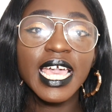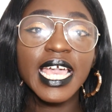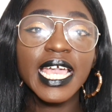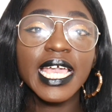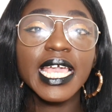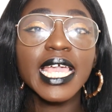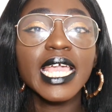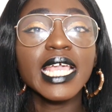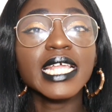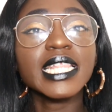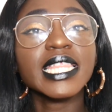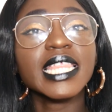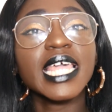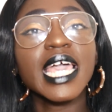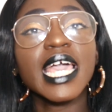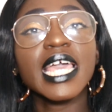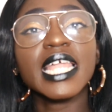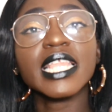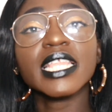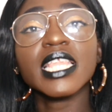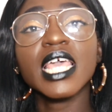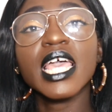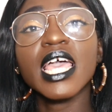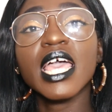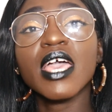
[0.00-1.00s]
he
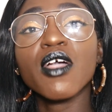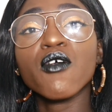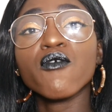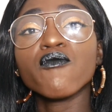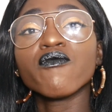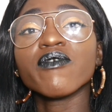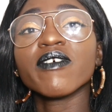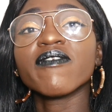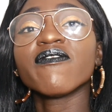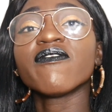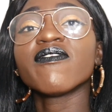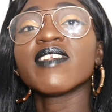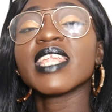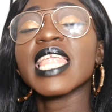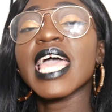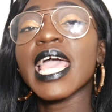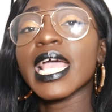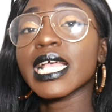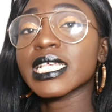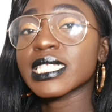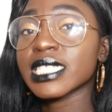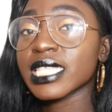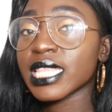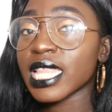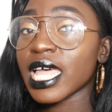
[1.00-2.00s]
then
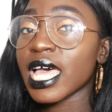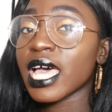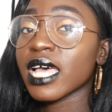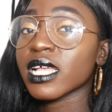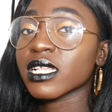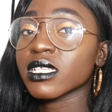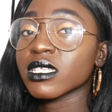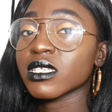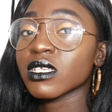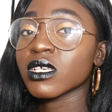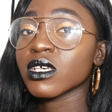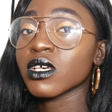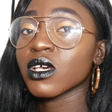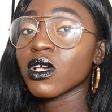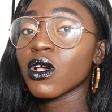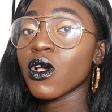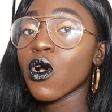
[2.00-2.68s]
reflects that